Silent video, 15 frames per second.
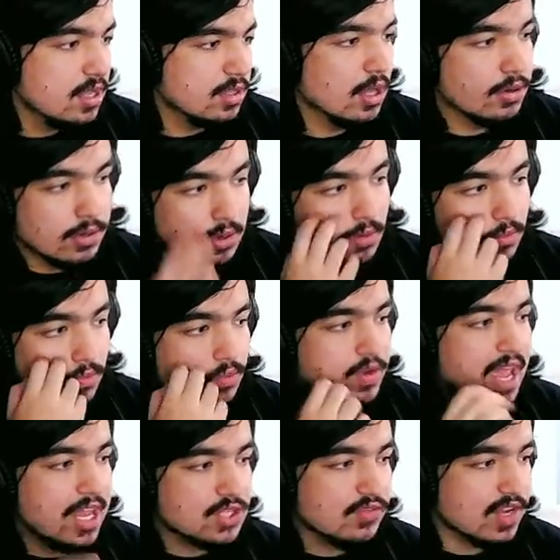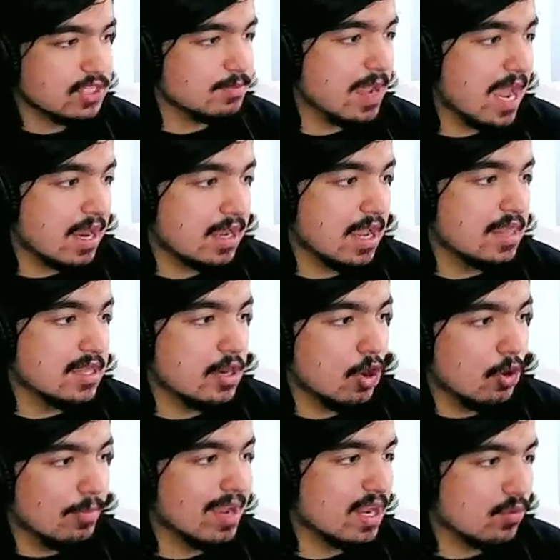No. Cage fights back, and then
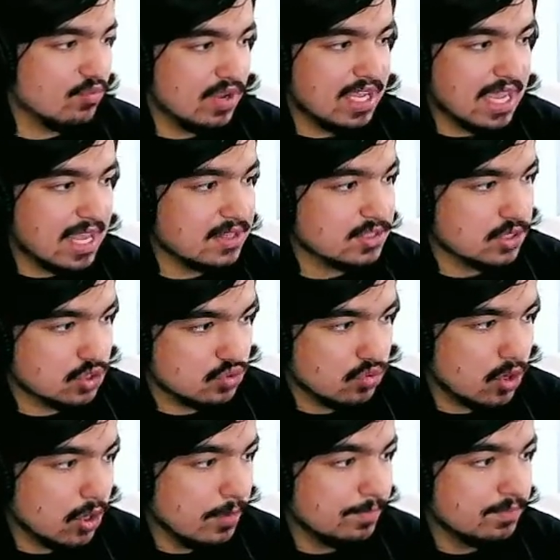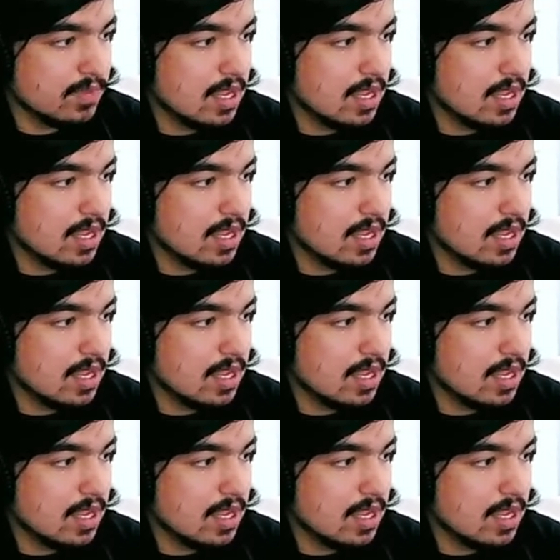Omega regains control.